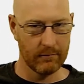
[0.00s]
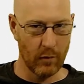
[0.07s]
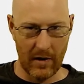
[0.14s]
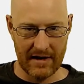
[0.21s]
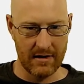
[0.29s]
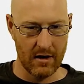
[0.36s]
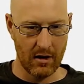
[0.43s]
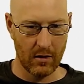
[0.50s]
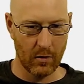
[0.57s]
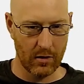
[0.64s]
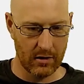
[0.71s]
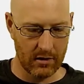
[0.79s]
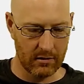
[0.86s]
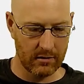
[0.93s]
window.
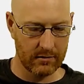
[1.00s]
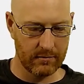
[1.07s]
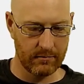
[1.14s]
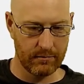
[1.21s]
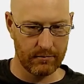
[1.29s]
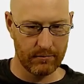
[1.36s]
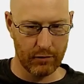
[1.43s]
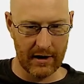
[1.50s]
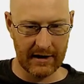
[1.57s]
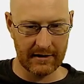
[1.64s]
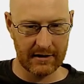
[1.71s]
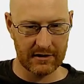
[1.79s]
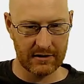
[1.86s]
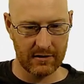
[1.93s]
We're
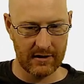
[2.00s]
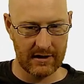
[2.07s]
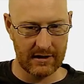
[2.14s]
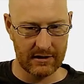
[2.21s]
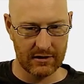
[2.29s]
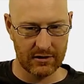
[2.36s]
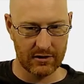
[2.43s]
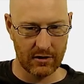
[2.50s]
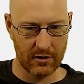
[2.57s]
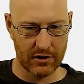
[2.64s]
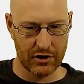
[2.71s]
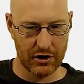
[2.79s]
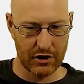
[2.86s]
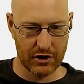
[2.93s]
printing this to the
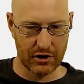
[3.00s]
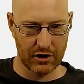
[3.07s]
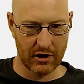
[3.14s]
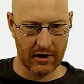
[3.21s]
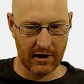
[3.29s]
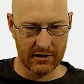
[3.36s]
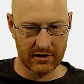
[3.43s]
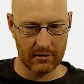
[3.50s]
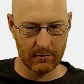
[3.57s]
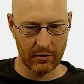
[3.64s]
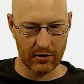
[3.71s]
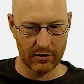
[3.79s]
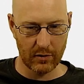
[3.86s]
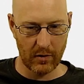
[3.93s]
search
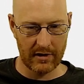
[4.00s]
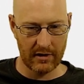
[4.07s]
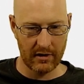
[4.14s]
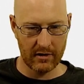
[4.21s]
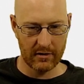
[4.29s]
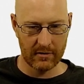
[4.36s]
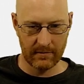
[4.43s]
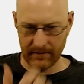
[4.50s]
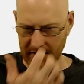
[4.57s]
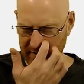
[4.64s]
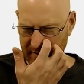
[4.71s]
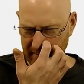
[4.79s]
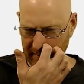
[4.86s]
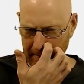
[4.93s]
customers window,
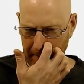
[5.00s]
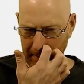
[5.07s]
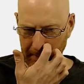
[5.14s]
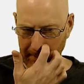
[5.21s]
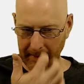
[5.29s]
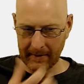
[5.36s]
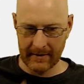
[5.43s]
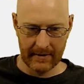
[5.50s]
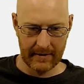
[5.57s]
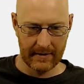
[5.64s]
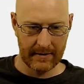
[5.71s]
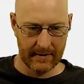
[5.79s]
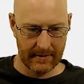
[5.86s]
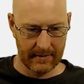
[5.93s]
I think.
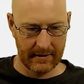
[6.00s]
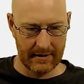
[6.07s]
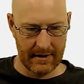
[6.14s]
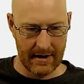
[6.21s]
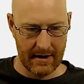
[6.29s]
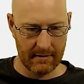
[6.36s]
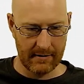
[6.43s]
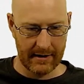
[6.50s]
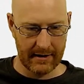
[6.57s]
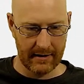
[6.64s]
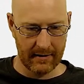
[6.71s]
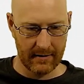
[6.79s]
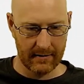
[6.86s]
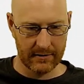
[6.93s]
Yeah, right
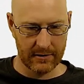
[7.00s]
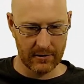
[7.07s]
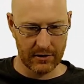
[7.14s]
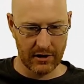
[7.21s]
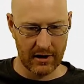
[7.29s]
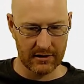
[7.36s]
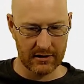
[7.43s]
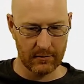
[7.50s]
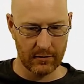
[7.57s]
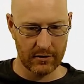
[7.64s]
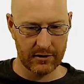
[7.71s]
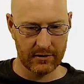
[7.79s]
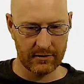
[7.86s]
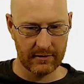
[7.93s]
here, search
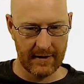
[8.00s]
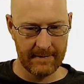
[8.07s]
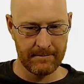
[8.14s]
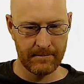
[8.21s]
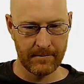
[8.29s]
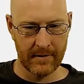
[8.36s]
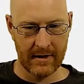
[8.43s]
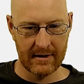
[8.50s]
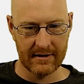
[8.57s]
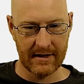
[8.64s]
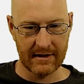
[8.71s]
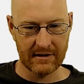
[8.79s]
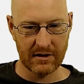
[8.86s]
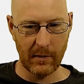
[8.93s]
customers, right?
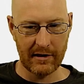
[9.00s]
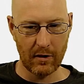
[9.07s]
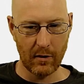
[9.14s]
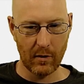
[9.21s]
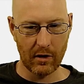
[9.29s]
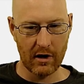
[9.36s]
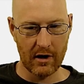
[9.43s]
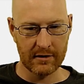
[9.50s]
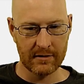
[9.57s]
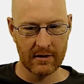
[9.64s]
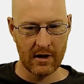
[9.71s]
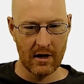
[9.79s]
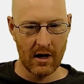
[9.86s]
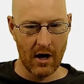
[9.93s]
That's the window we're on.
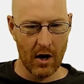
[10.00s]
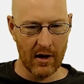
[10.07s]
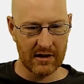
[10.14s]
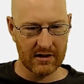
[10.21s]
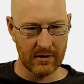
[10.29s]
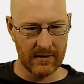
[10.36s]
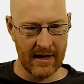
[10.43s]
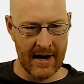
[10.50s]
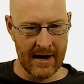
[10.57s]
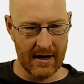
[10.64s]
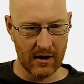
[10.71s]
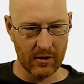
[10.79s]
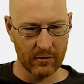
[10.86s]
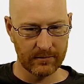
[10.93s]
Okay, so
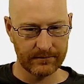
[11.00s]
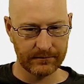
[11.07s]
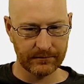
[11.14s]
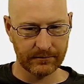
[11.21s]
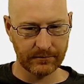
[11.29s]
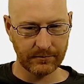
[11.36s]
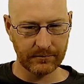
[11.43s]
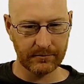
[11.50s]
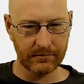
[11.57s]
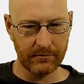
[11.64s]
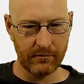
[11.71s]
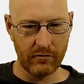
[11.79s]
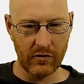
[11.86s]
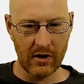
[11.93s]
now
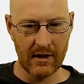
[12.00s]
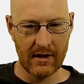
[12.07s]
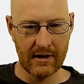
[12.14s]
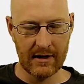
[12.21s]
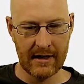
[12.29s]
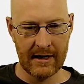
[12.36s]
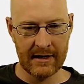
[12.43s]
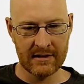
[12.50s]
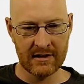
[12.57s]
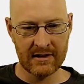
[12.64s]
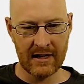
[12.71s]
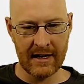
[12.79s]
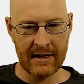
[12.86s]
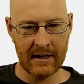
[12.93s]
it's
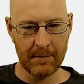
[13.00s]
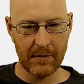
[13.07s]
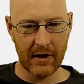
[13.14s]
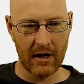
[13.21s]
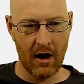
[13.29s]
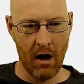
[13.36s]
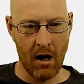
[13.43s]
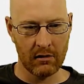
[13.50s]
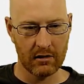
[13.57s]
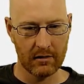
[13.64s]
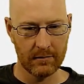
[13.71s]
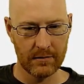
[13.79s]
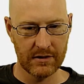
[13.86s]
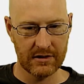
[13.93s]
setting up the
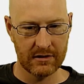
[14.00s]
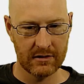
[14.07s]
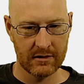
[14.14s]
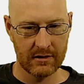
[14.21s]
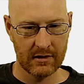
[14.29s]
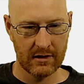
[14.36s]
columns,